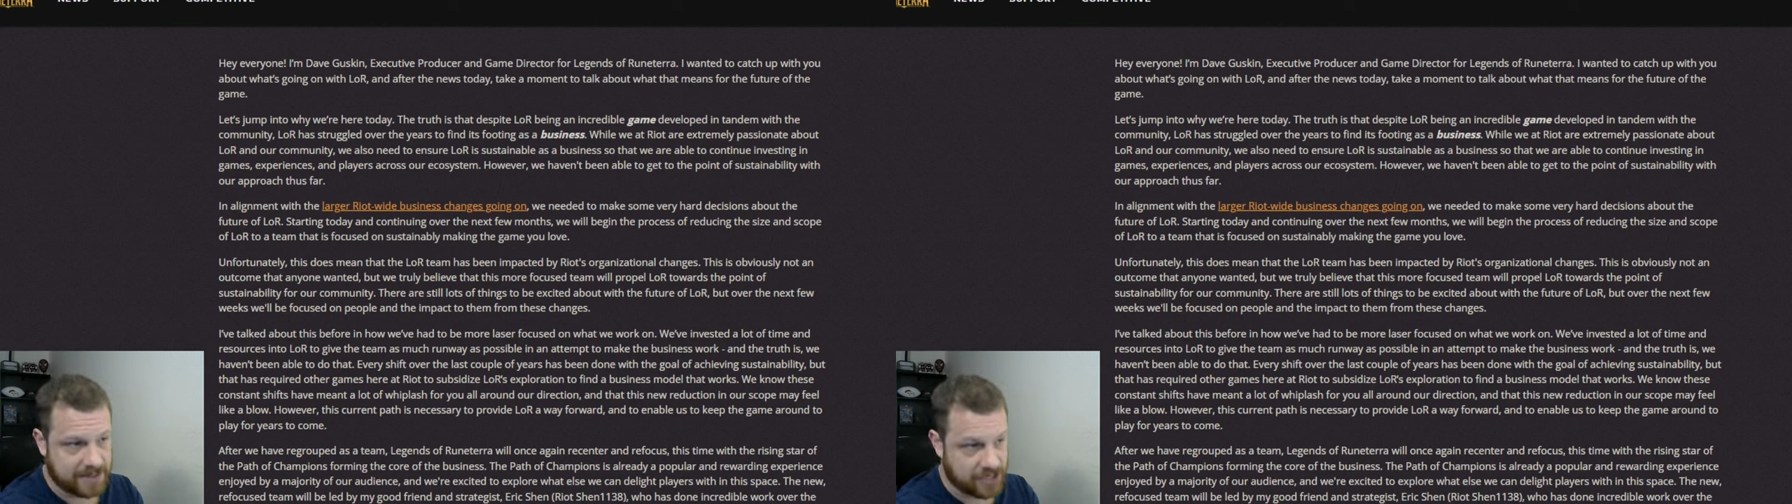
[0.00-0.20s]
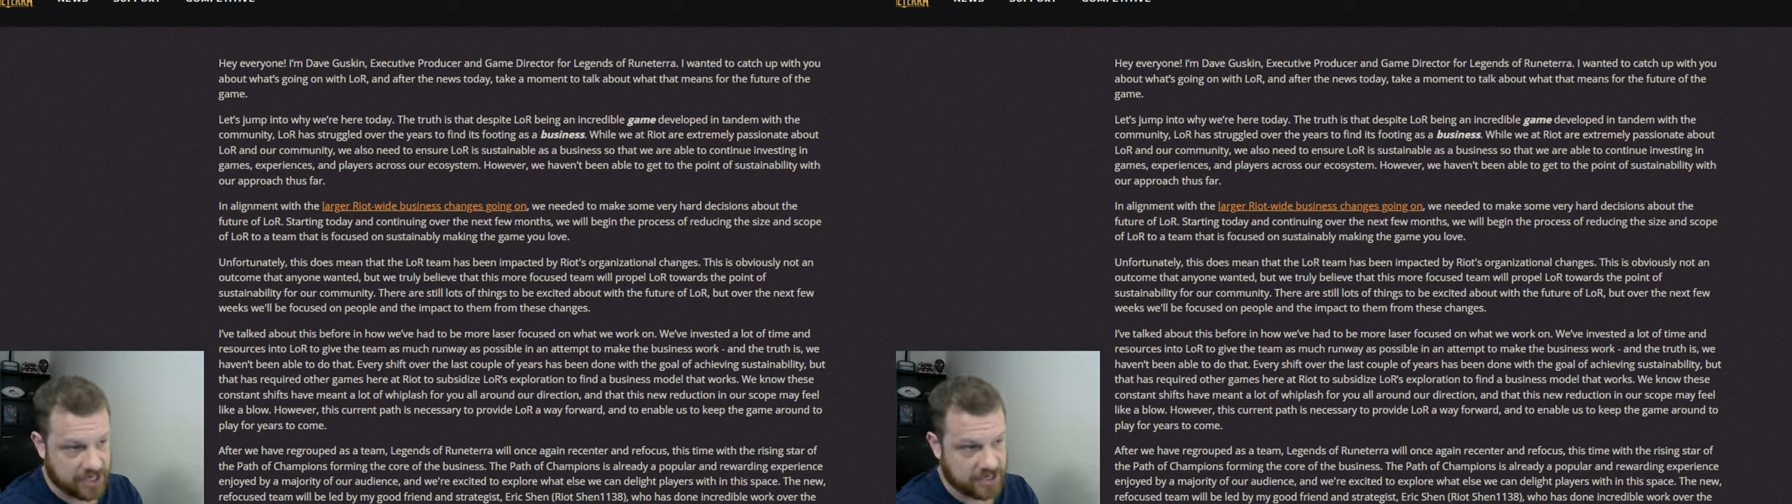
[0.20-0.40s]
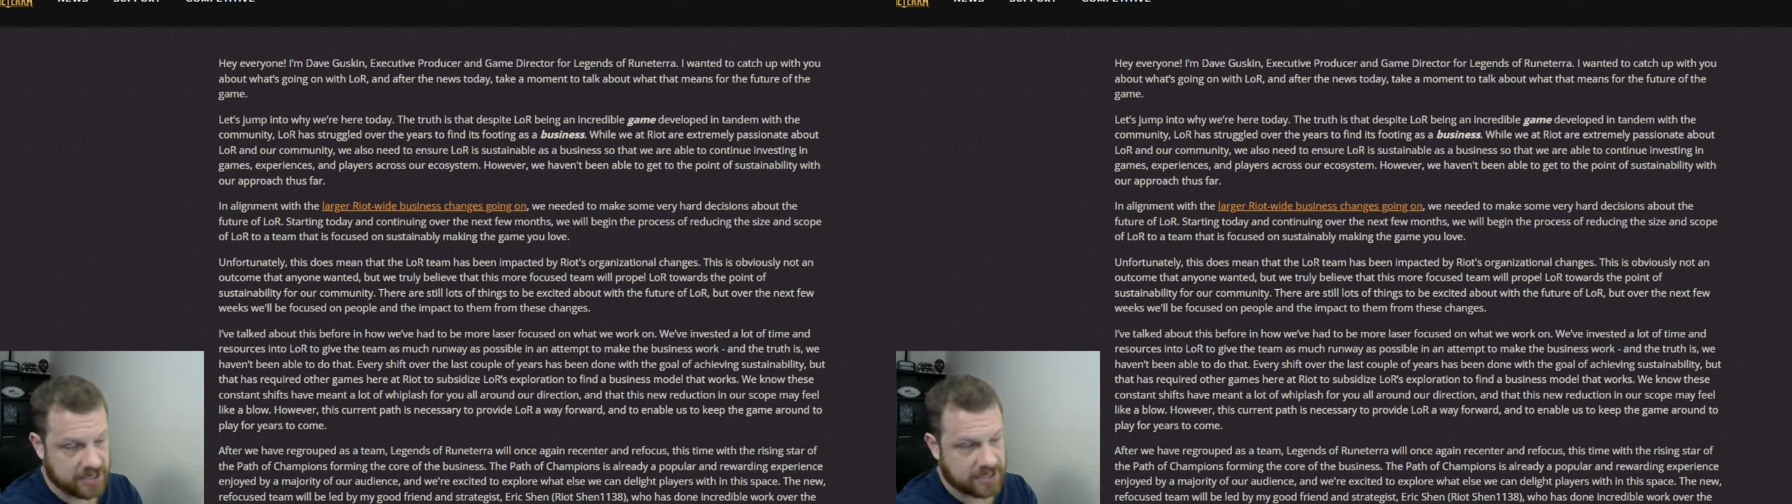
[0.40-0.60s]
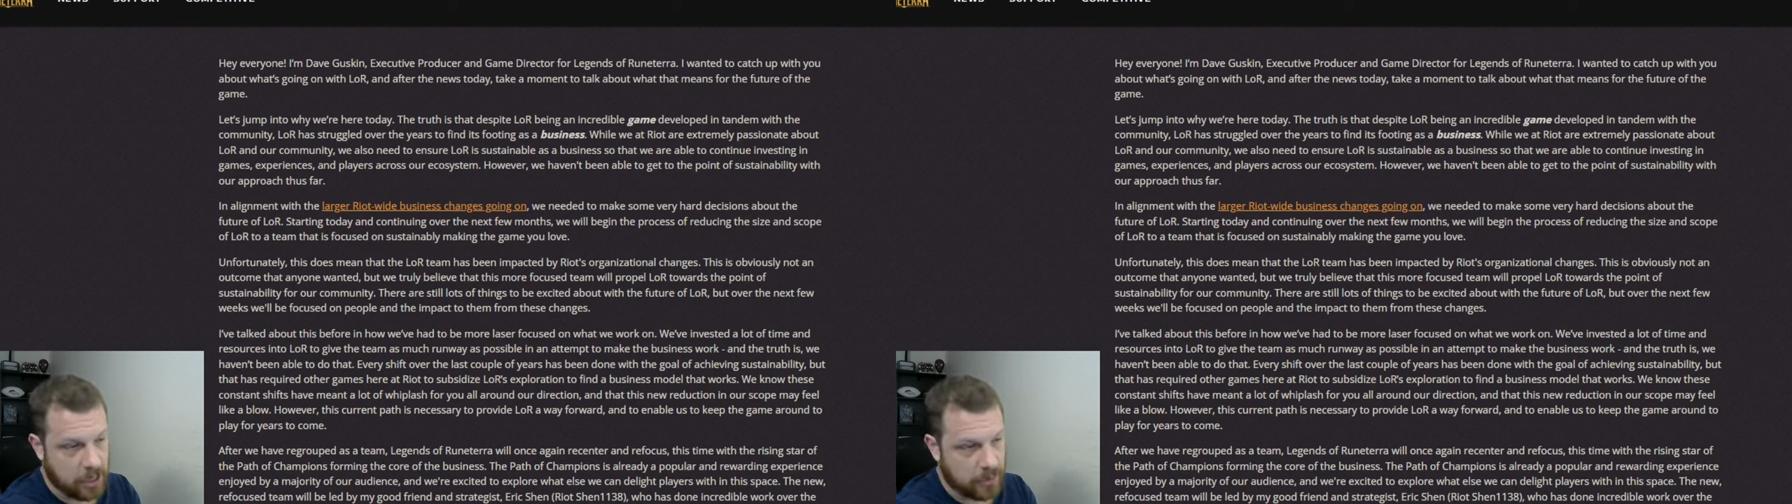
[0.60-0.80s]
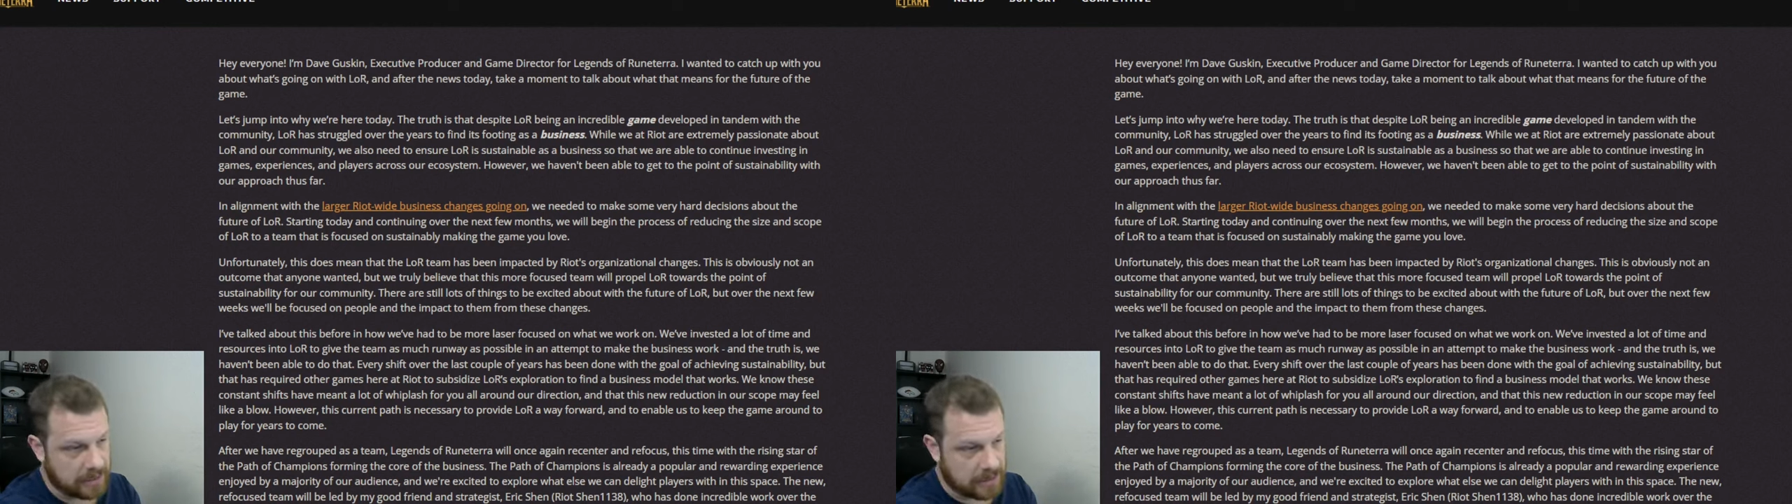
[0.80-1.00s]
changes
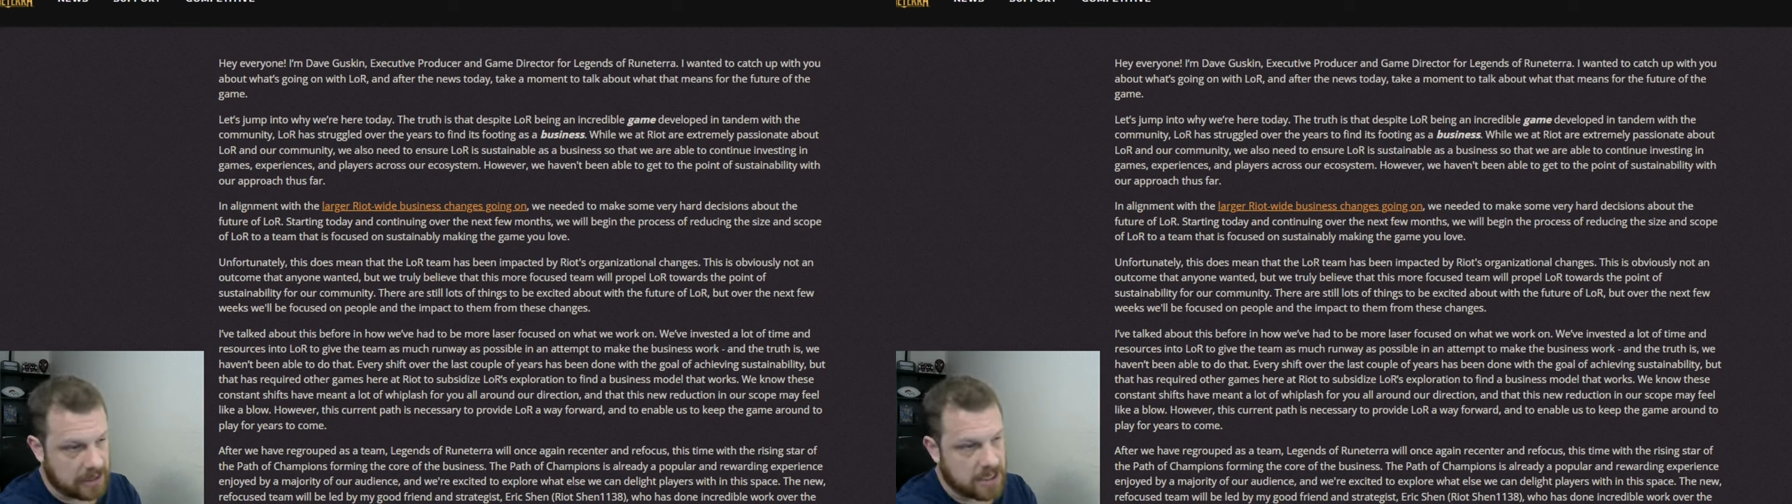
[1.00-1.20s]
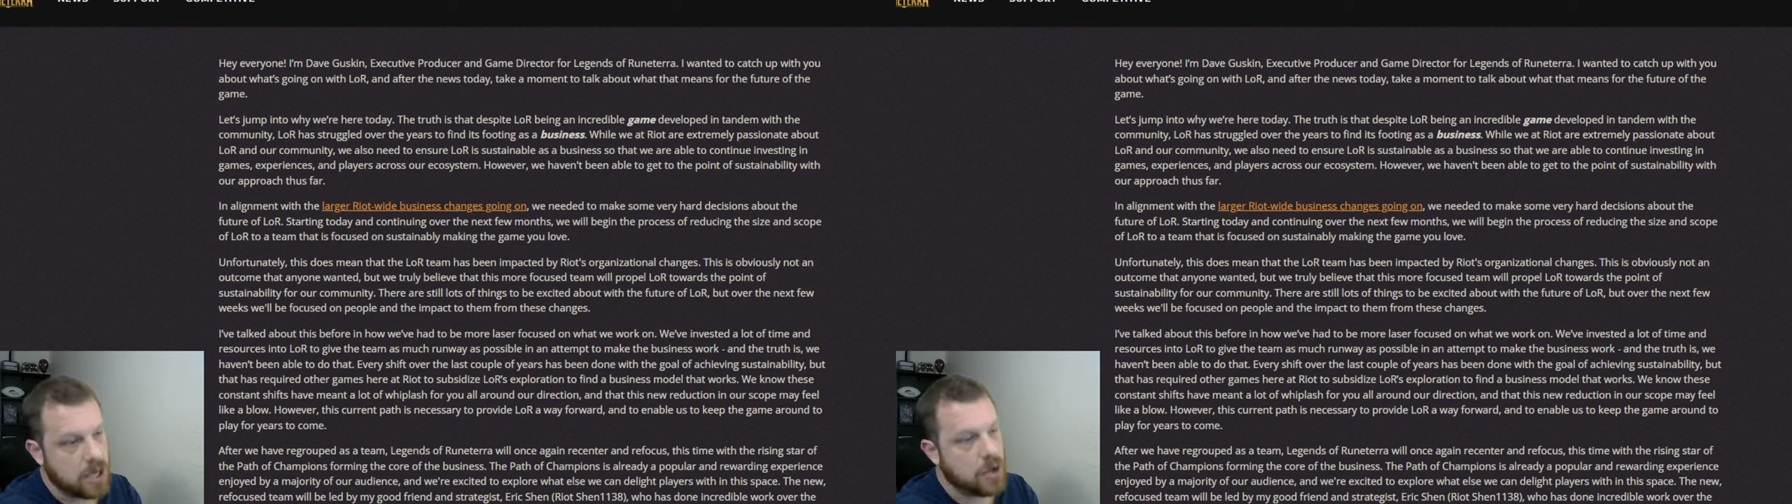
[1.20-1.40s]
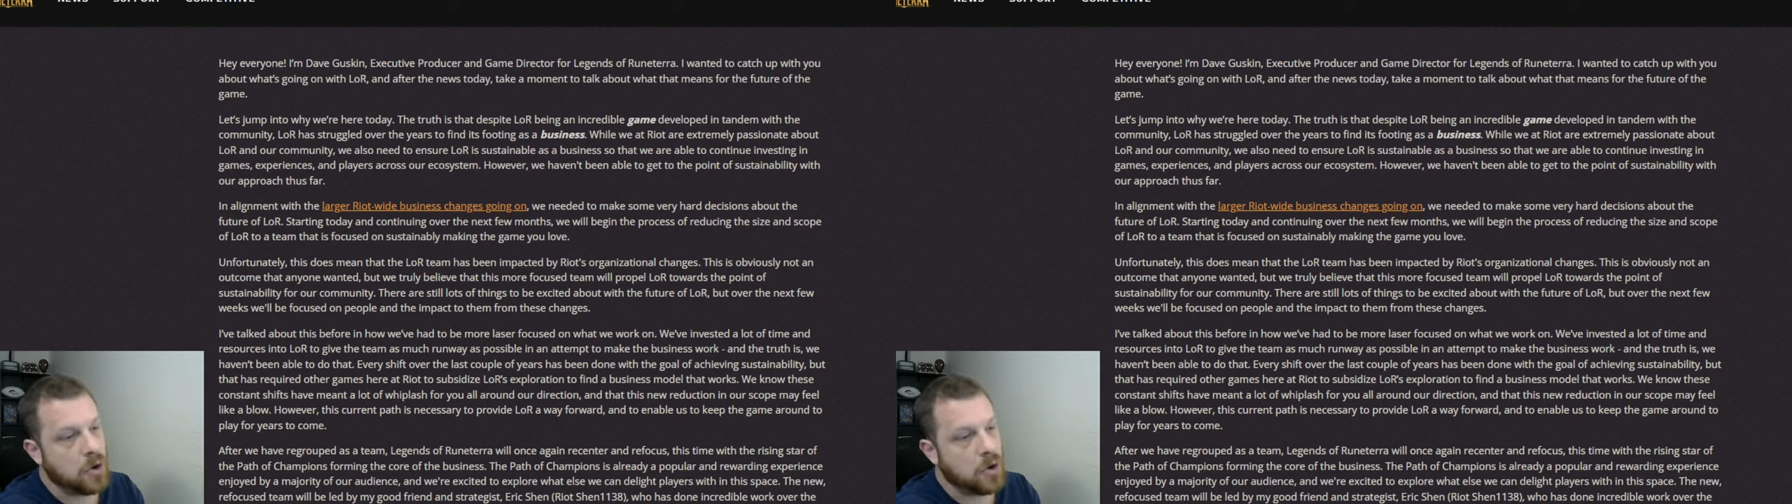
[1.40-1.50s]
going on,